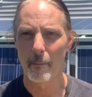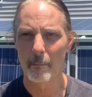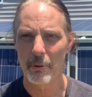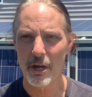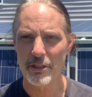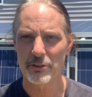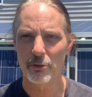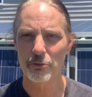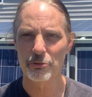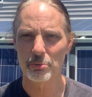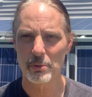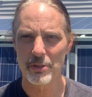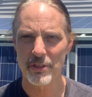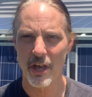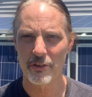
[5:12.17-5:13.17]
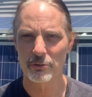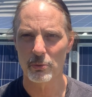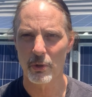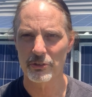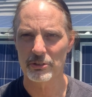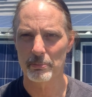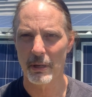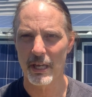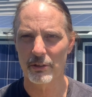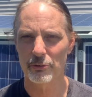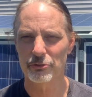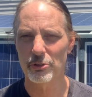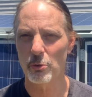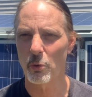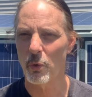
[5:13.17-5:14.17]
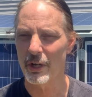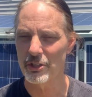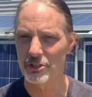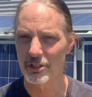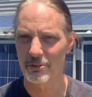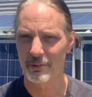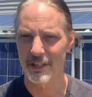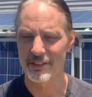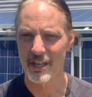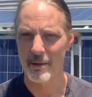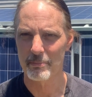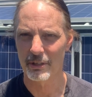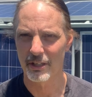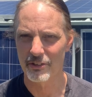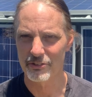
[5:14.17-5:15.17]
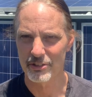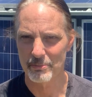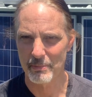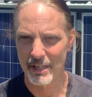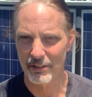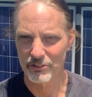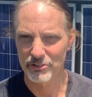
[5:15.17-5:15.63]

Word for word: but those 3,000 watts of panels don't quite generate that because they're mount,